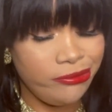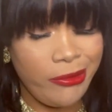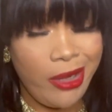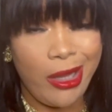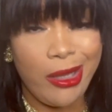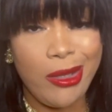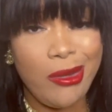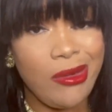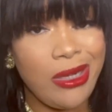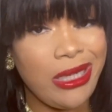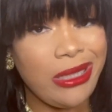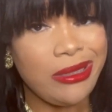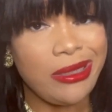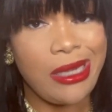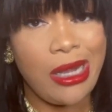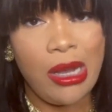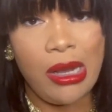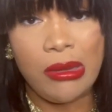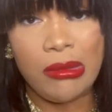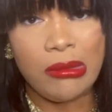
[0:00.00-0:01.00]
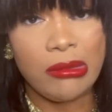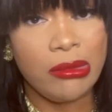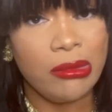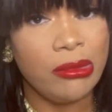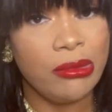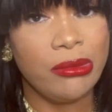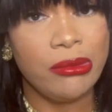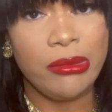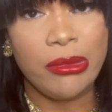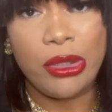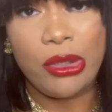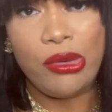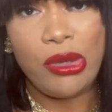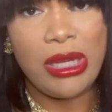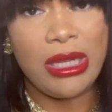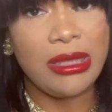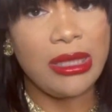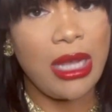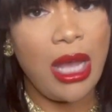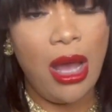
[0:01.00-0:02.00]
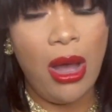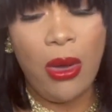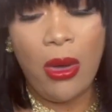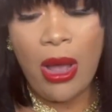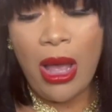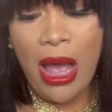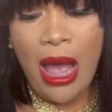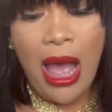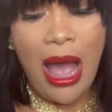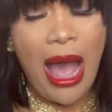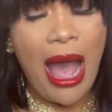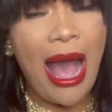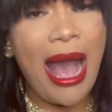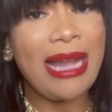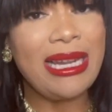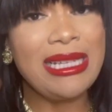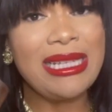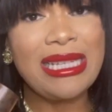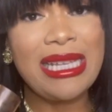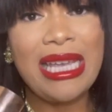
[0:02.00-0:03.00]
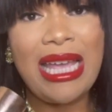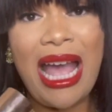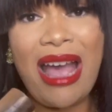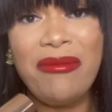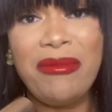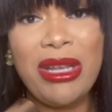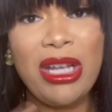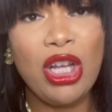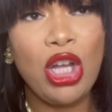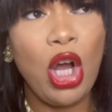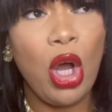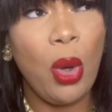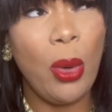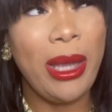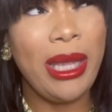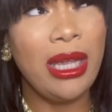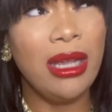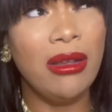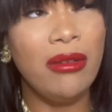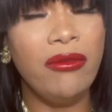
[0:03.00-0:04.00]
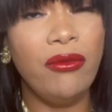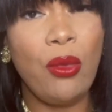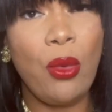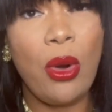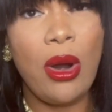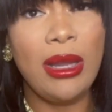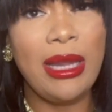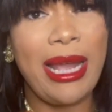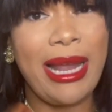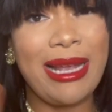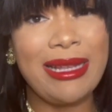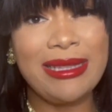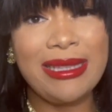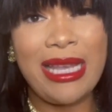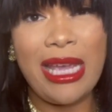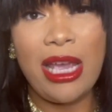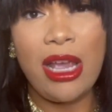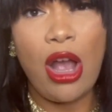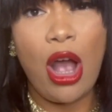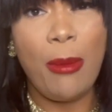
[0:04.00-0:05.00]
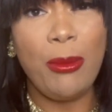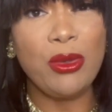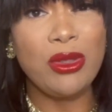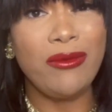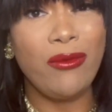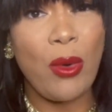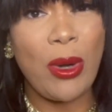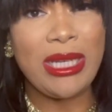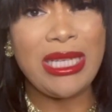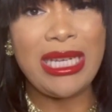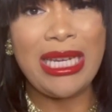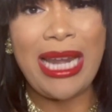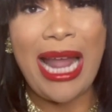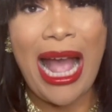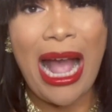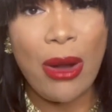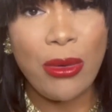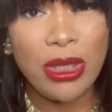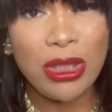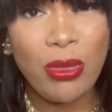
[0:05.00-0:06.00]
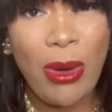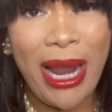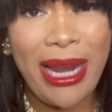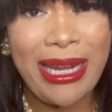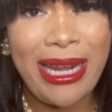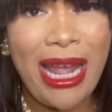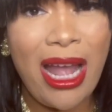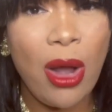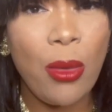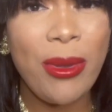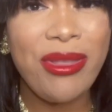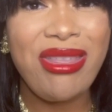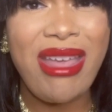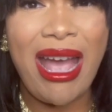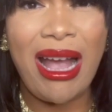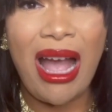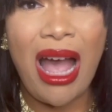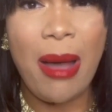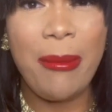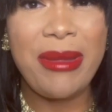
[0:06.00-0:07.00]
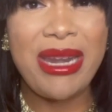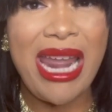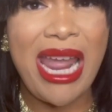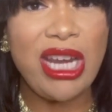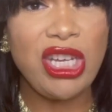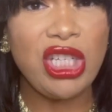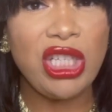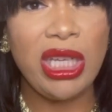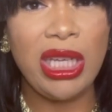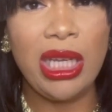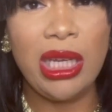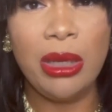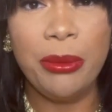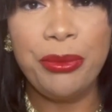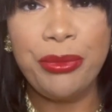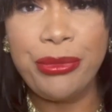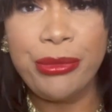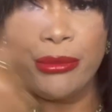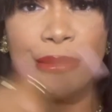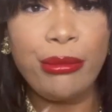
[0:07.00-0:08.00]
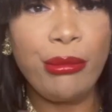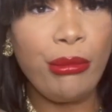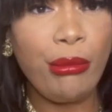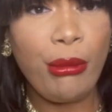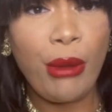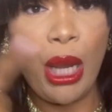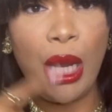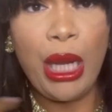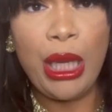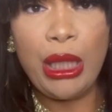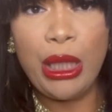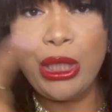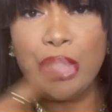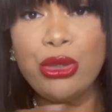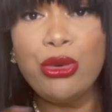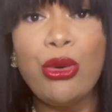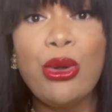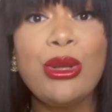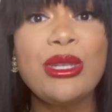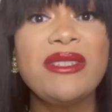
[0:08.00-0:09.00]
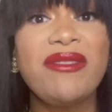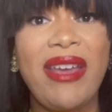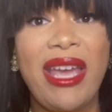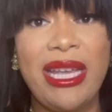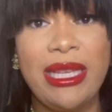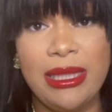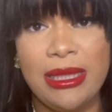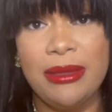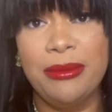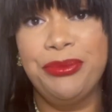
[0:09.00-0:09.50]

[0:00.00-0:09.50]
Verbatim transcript: you good to go. You good to go. Honestly, I've been going for, like I said, almost 14 hours right now with that combination. And look at your girl's face.